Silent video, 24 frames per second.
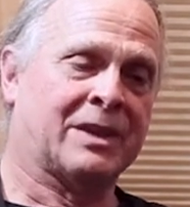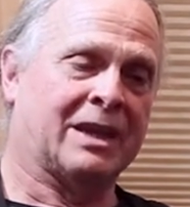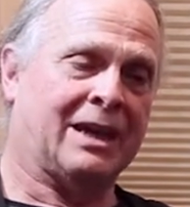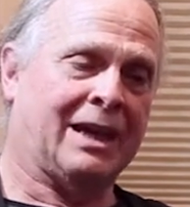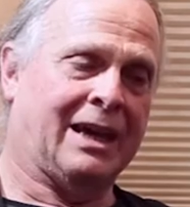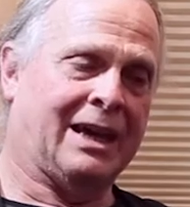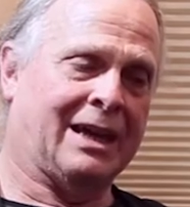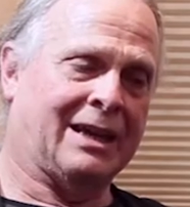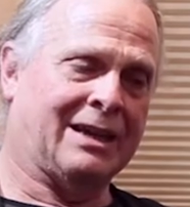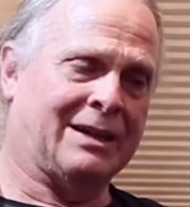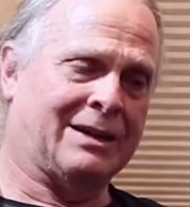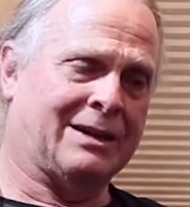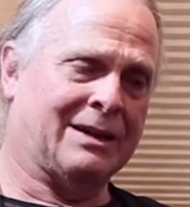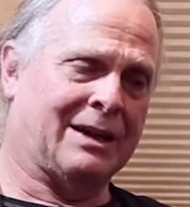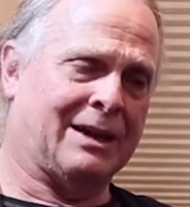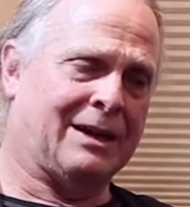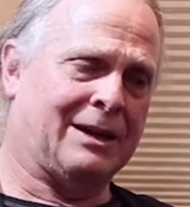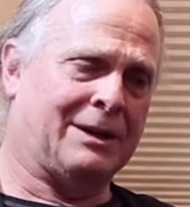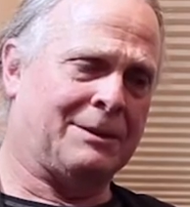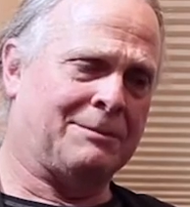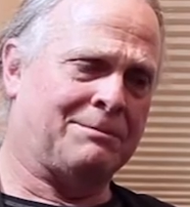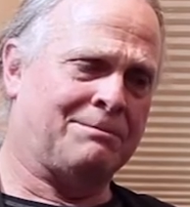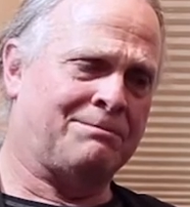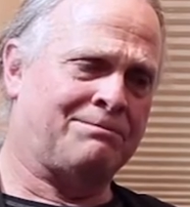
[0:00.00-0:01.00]
And
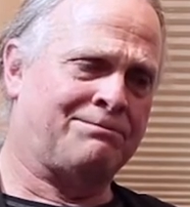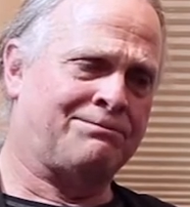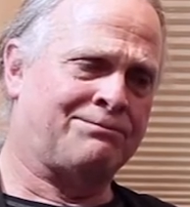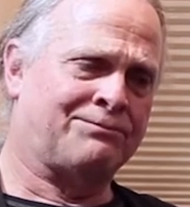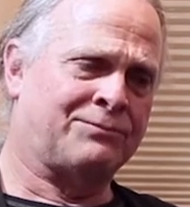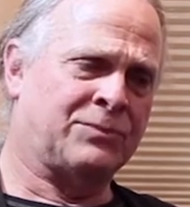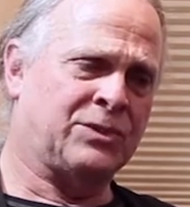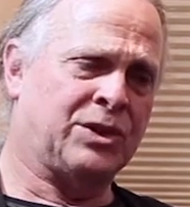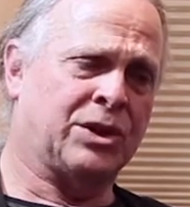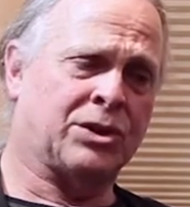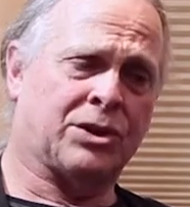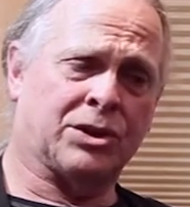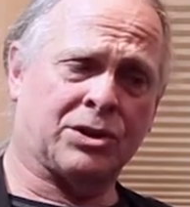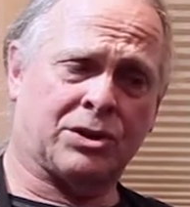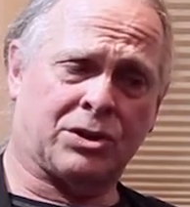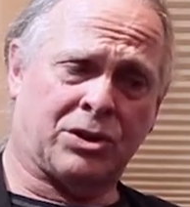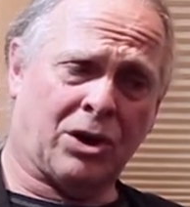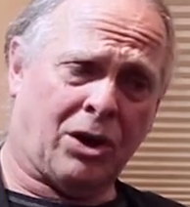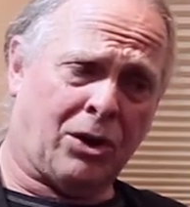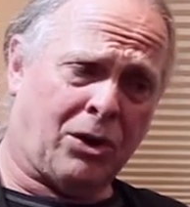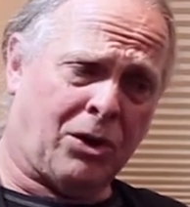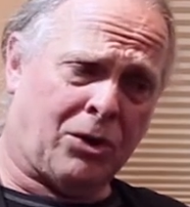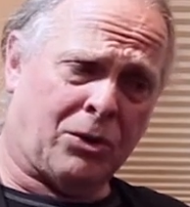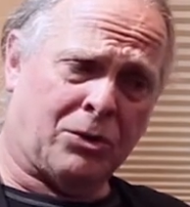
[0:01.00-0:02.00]
you could
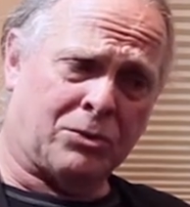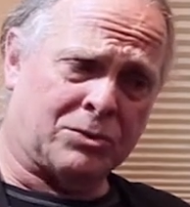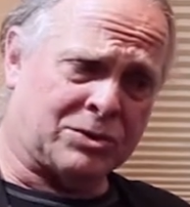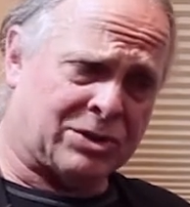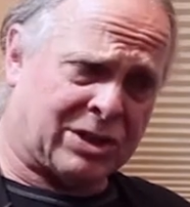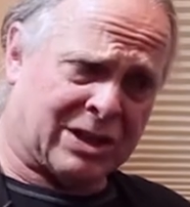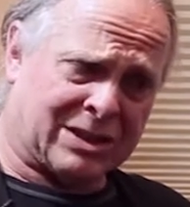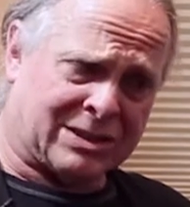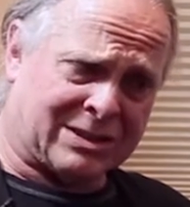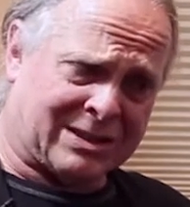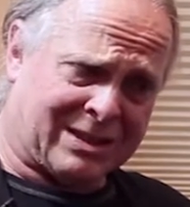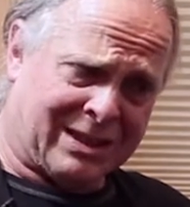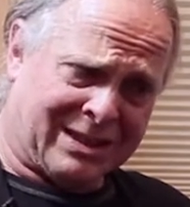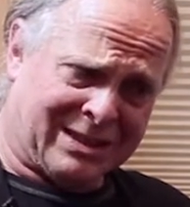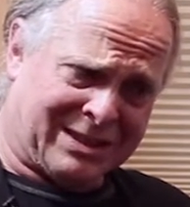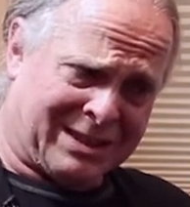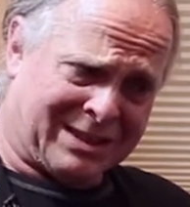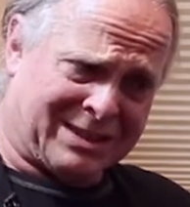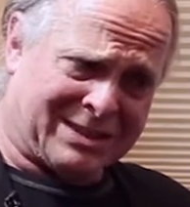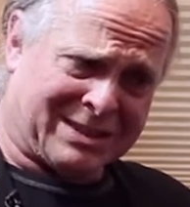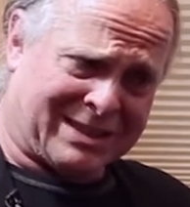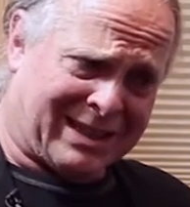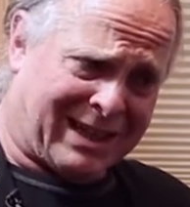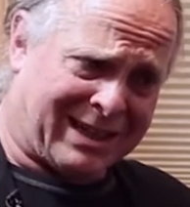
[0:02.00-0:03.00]
go just into
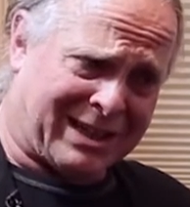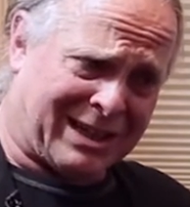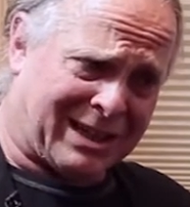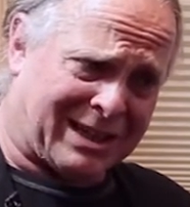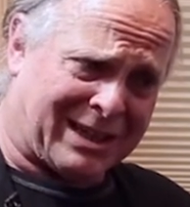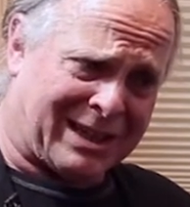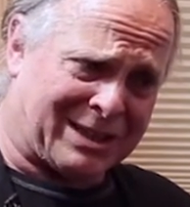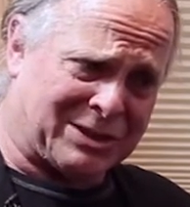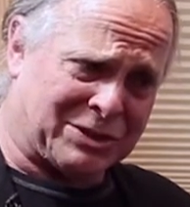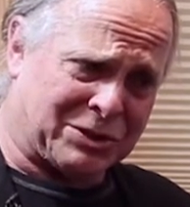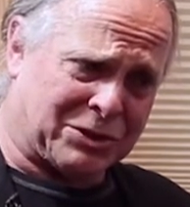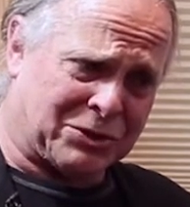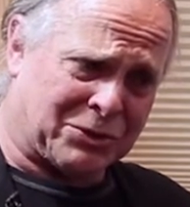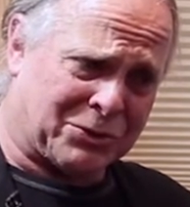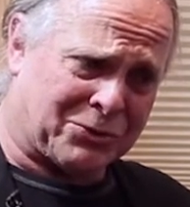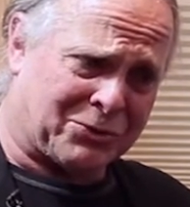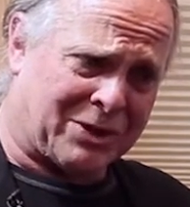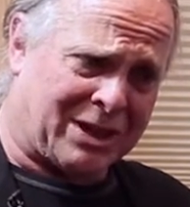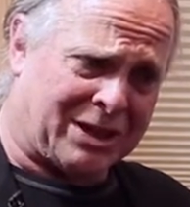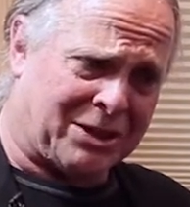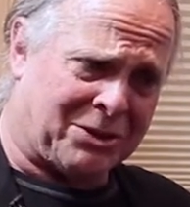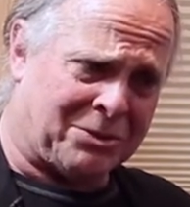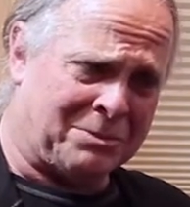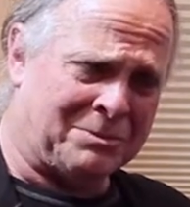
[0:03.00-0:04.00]
the psychological
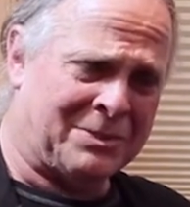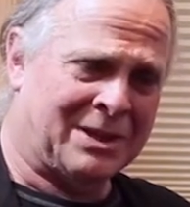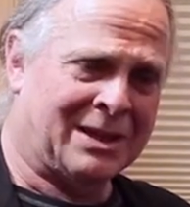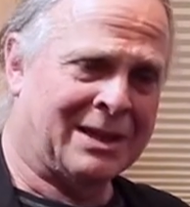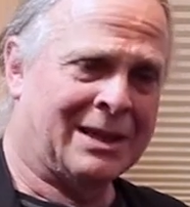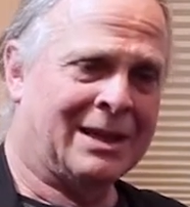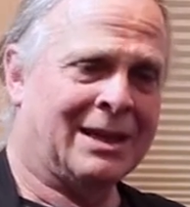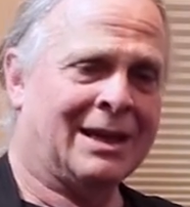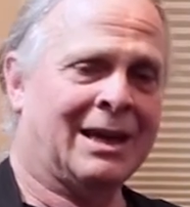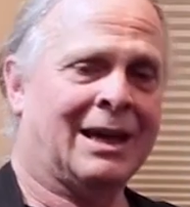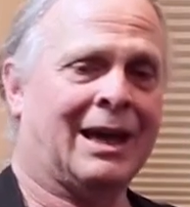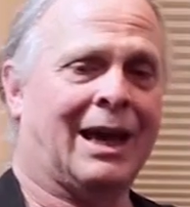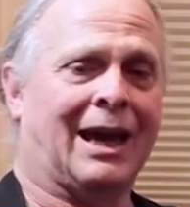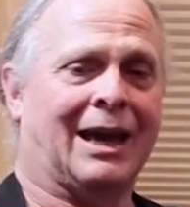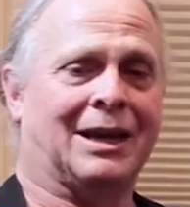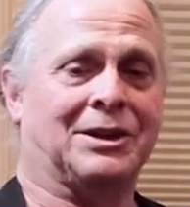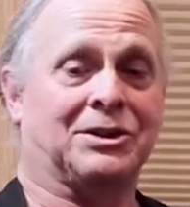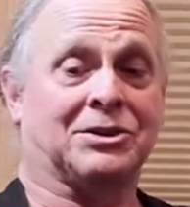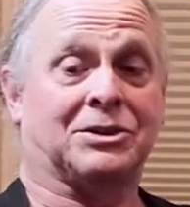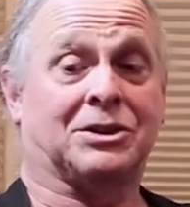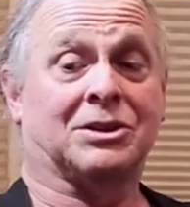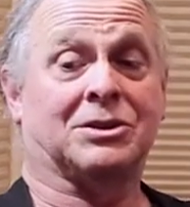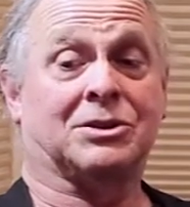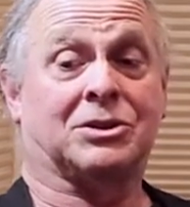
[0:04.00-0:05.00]
realm,
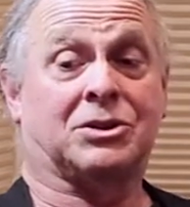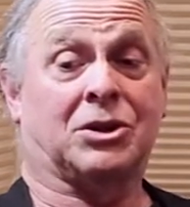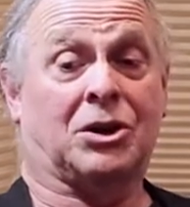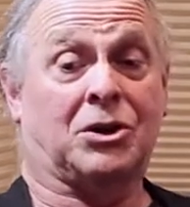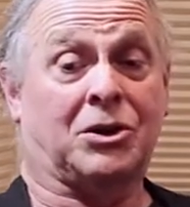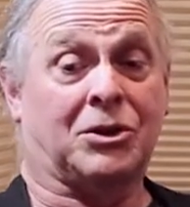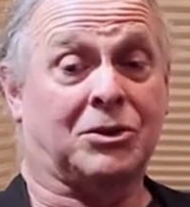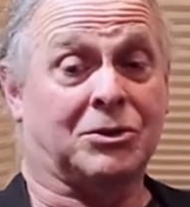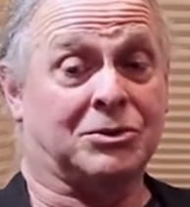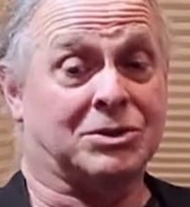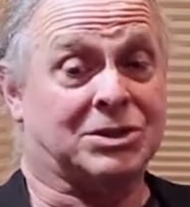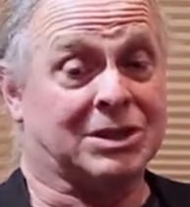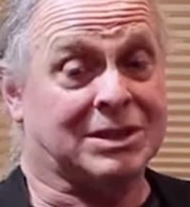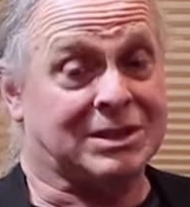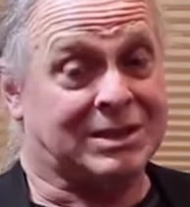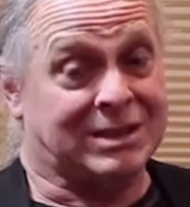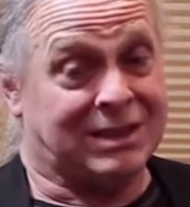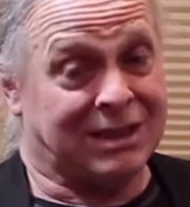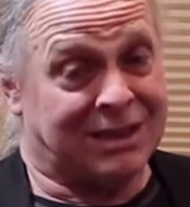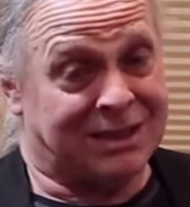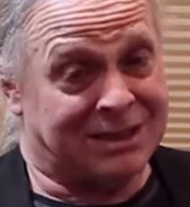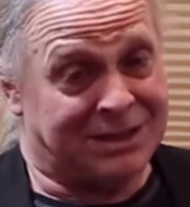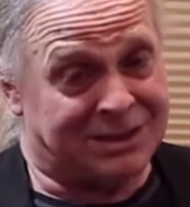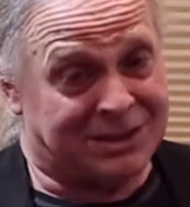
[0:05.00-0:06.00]
and you can go just
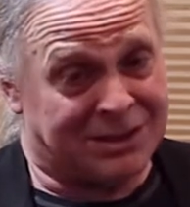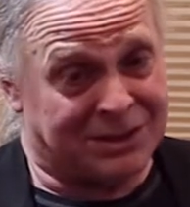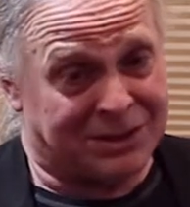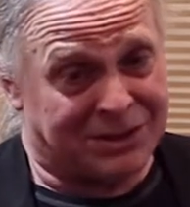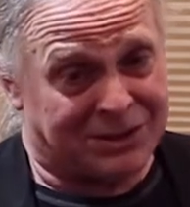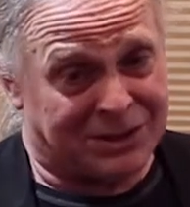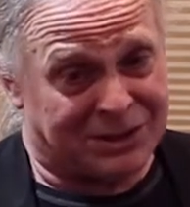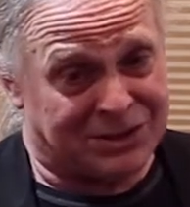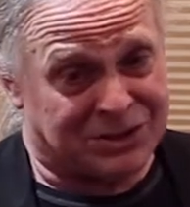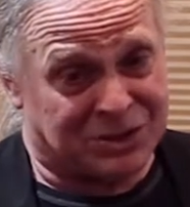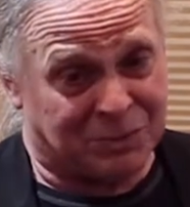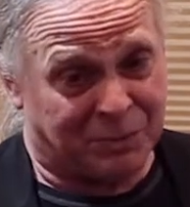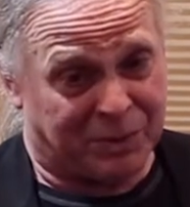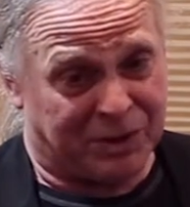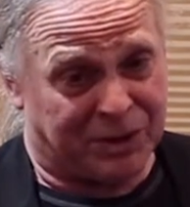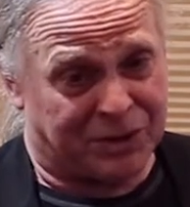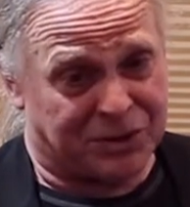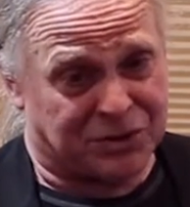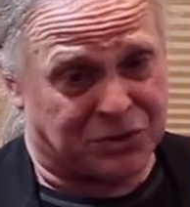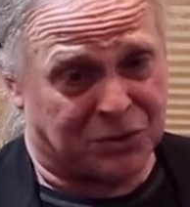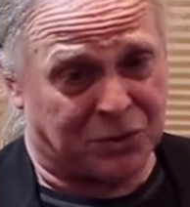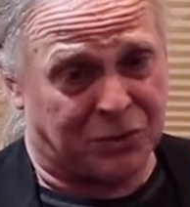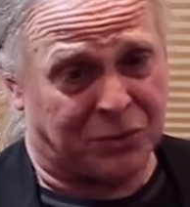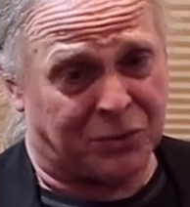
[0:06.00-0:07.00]
into the
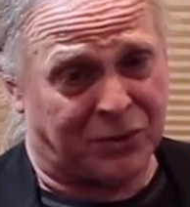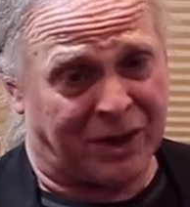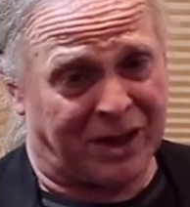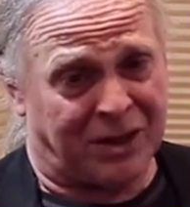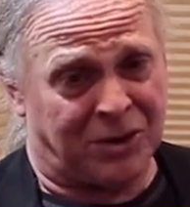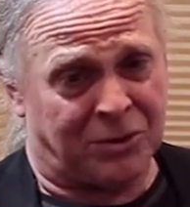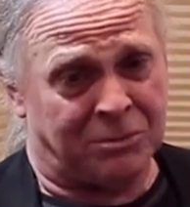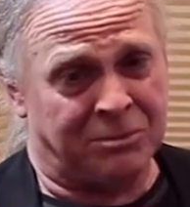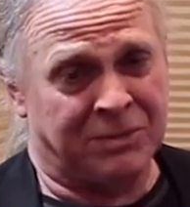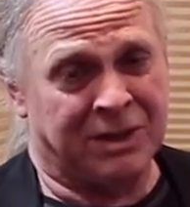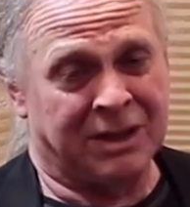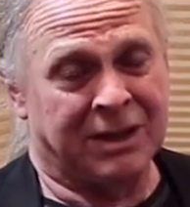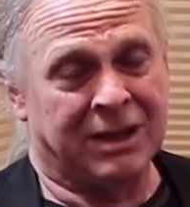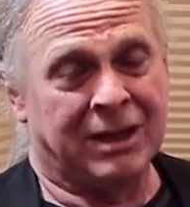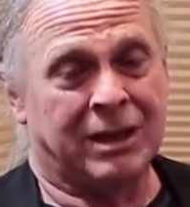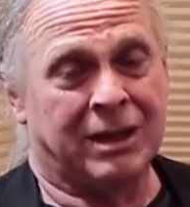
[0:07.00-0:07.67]
spiritual realm.